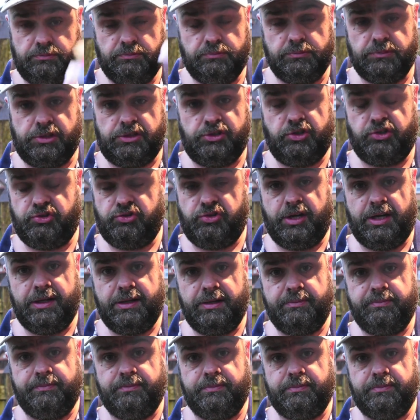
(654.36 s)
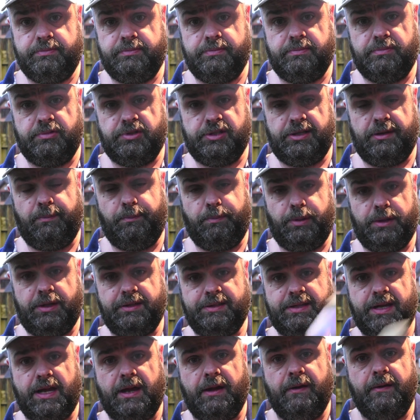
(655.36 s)
It's just training, simple
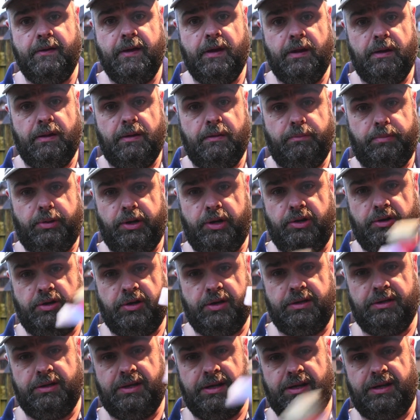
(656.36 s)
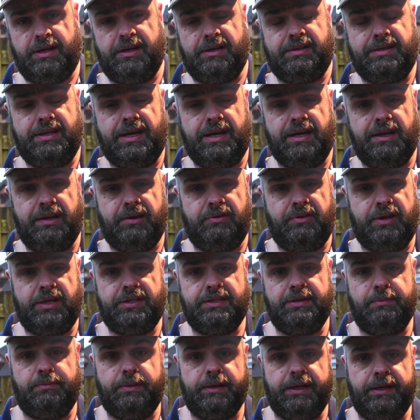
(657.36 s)
as that. Put it on, get it tight,
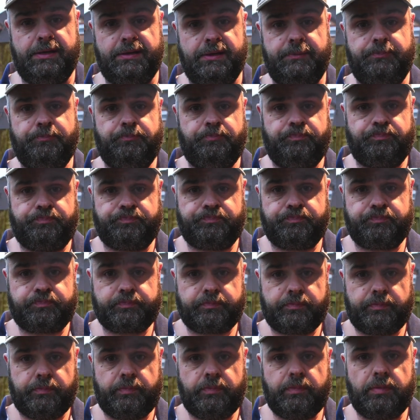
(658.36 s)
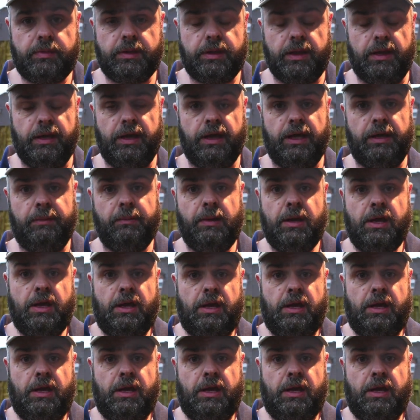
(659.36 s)
arrest the bleeding, and